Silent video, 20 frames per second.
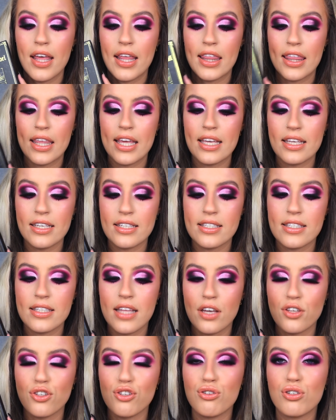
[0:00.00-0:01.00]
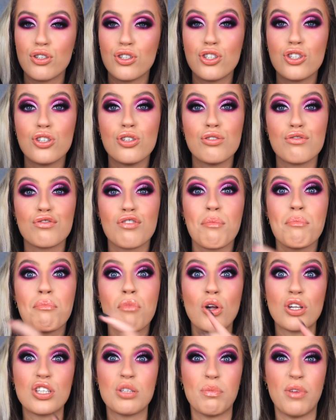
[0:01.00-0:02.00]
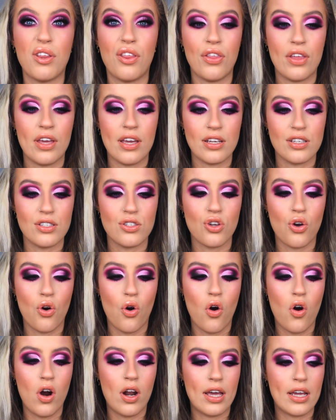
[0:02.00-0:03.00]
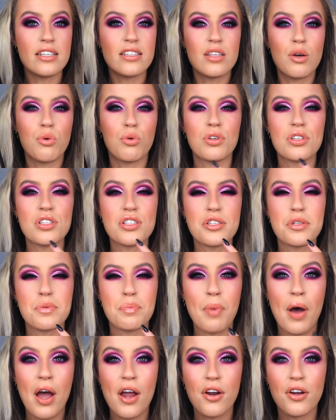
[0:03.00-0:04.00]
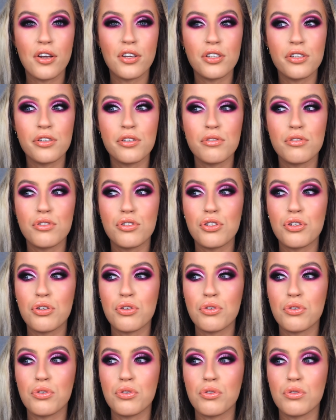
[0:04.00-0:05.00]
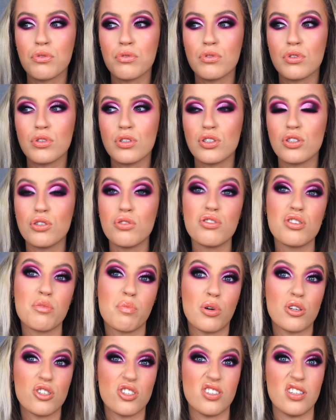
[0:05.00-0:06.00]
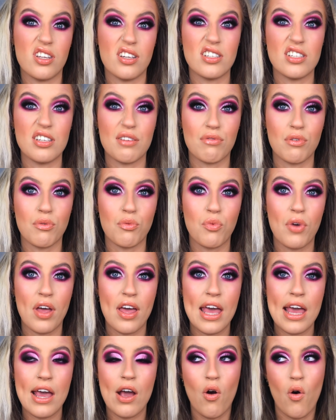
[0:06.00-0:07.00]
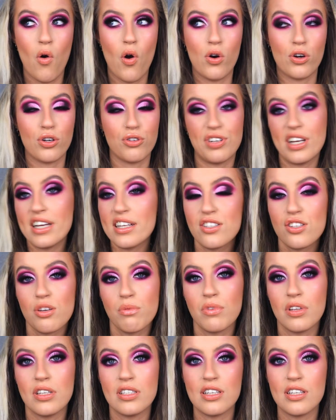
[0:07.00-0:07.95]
things that you could use for multiple things, or like that would inspire you to use the brushes in a different way or create something